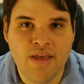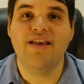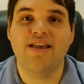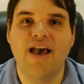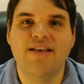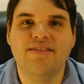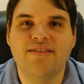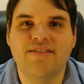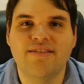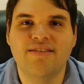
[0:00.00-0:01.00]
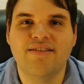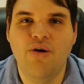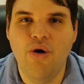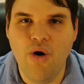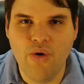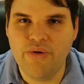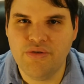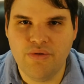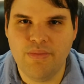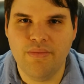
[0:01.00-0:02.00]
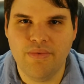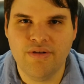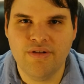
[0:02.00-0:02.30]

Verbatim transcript: And guys, always remember,